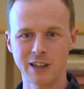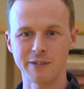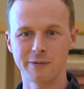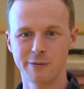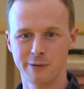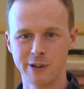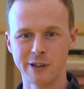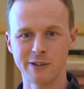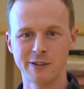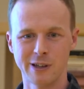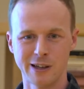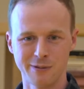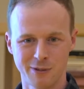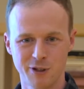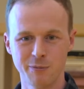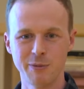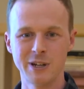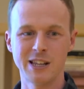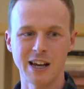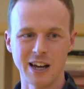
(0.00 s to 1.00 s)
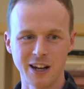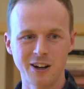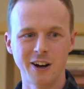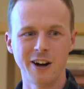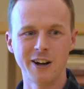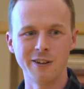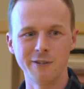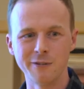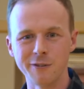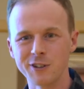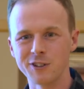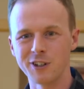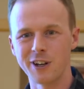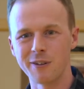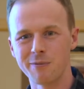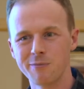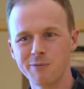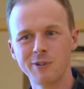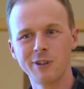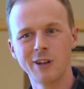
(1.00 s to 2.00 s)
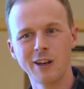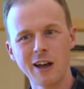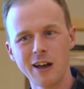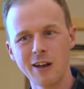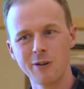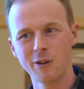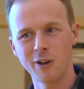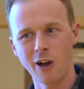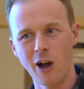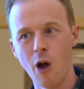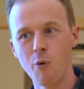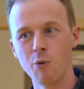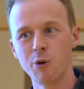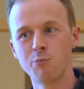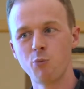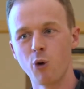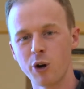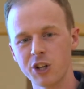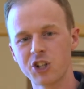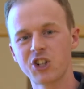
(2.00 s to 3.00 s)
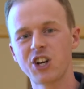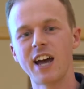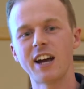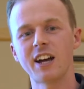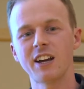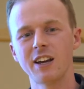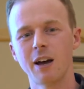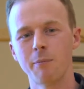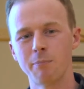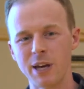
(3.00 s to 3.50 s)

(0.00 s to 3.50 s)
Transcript: that to me, that kind of is I would want to check